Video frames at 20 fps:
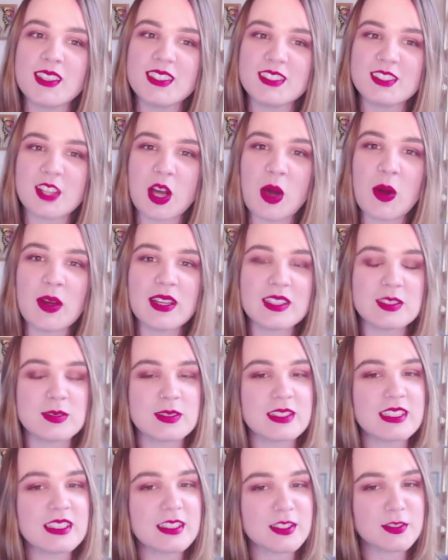So it's
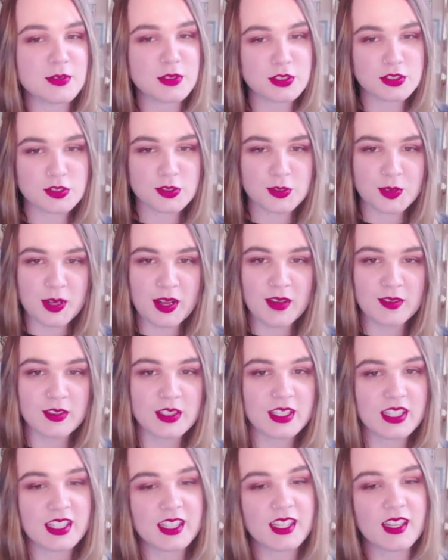really nice for
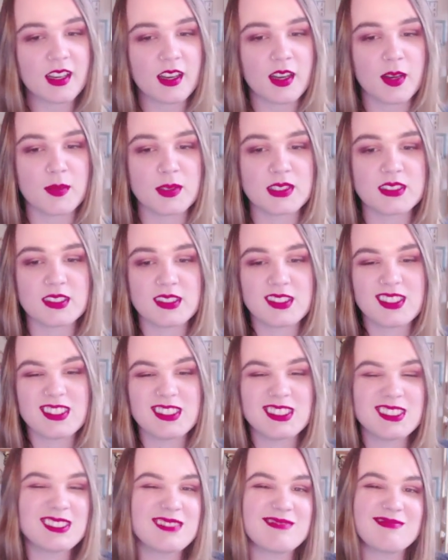traveling. It's also
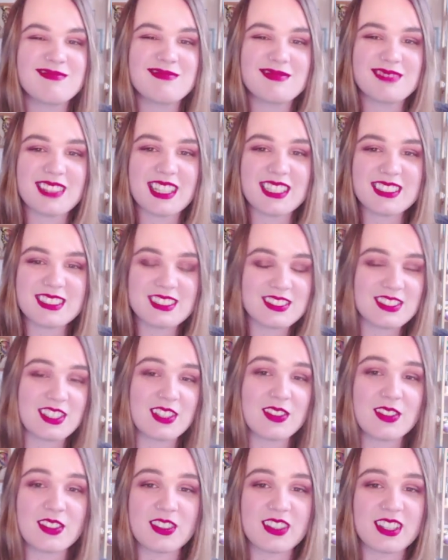just nice in
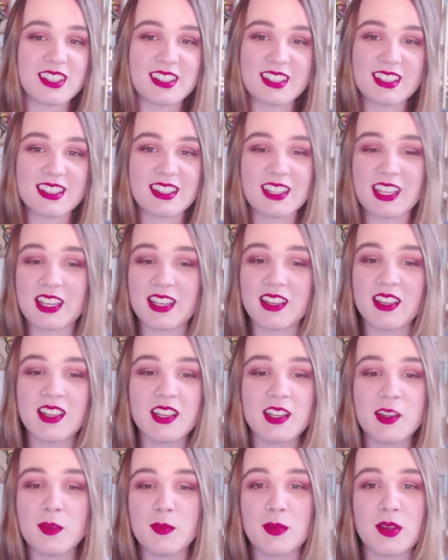general. I think they
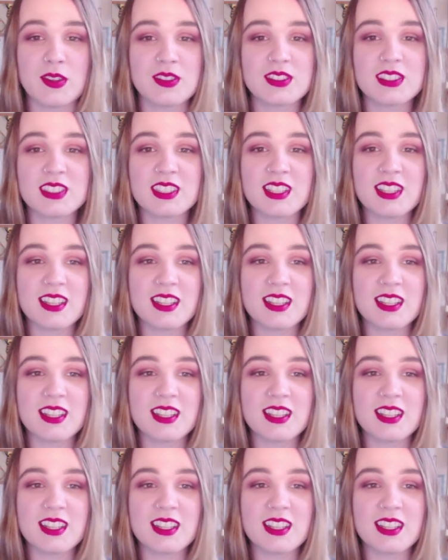melt